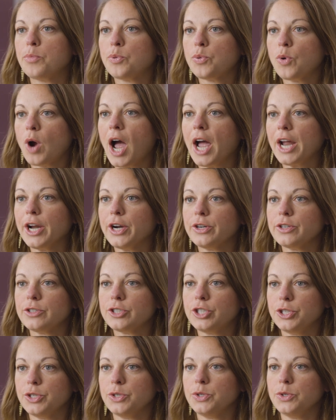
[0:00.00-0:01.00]
Prior
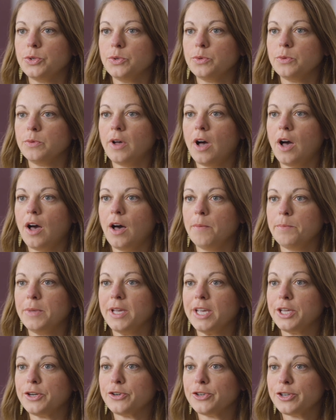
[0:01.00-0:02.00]
to
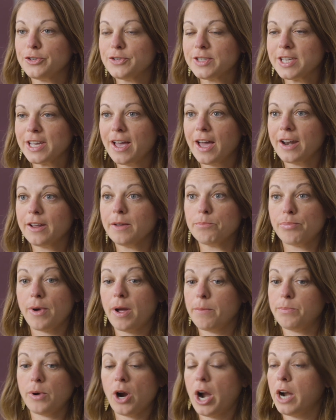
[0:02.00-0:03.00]
being introduced to Yetta,
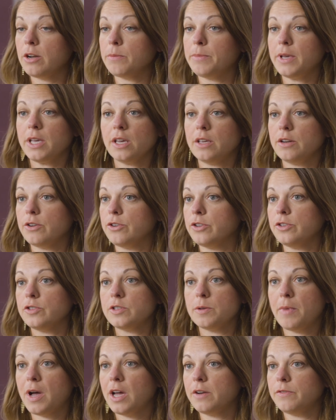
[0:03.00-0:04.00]
prior to being introduced
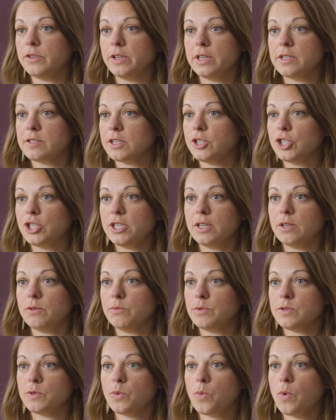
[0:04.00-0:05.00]
to mindfulness, because she
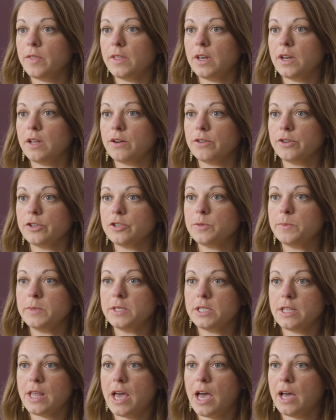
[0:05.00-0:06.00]
was the one that introduced me
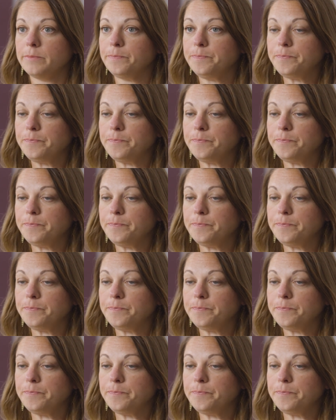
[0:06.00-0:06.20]
to that,